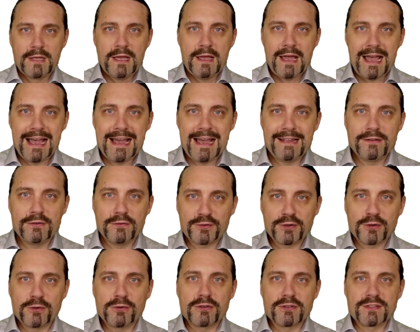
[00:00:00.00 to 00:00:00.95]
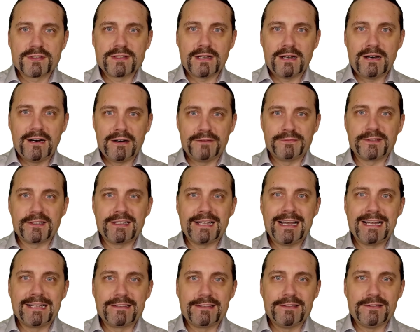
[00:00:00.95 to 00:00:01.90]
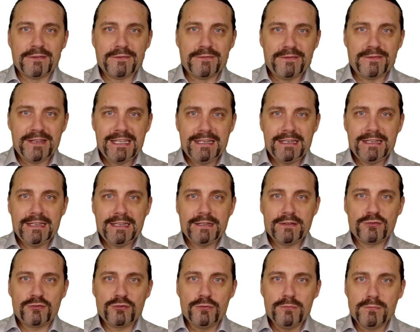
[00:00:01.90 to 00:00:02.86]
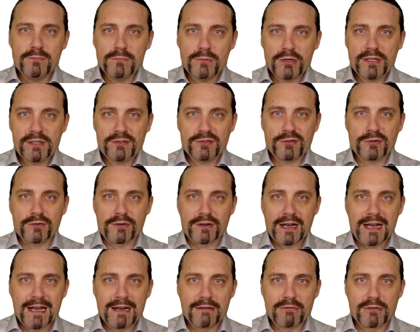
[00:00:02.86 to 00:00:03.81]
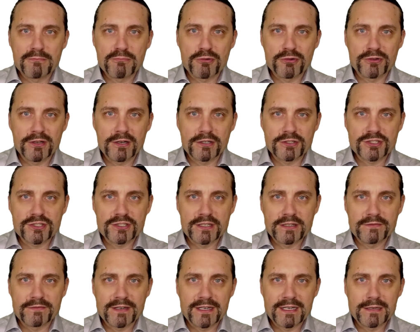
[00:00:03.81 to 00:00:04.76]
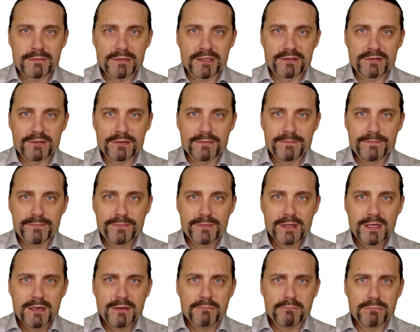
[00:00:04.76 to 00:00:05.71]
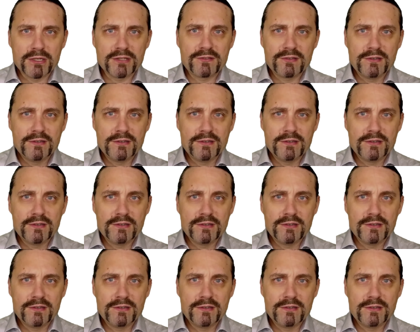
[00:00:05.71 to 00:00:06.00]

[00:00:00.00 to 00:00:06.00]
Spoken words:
And of course, after that, we need to monitor our production environment. But